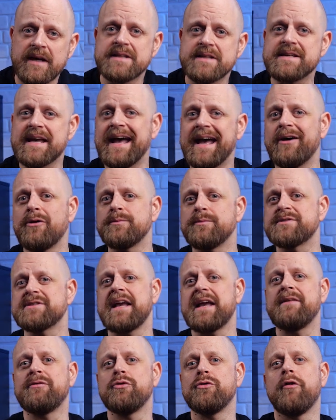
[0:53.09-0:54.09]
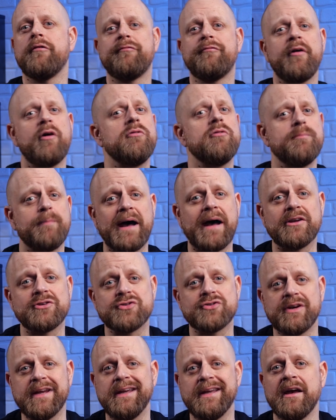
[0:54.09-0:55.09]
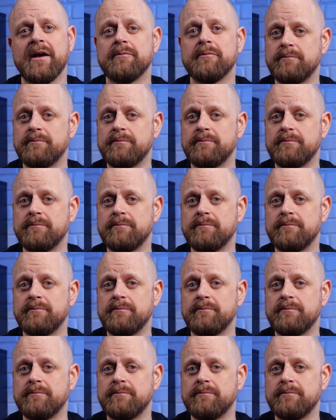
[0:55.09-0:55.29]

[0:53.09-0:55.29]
To help save your phone battery,